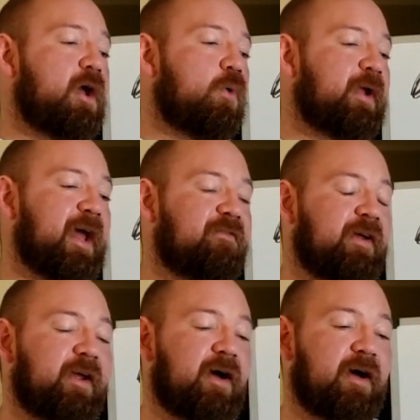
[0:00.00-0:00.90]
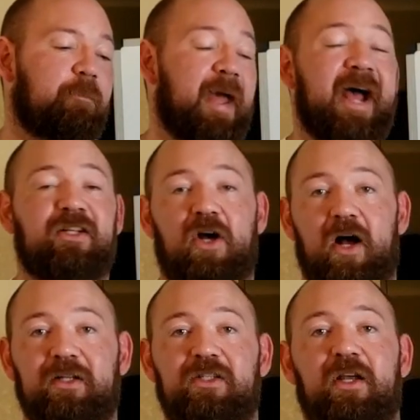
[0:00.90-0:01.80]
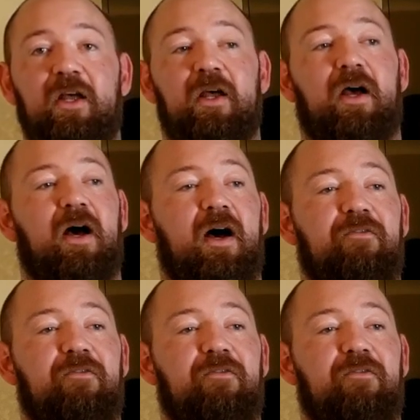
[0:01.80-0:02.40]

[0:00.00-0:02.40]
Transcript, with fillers: We have a uh, bag toss uh,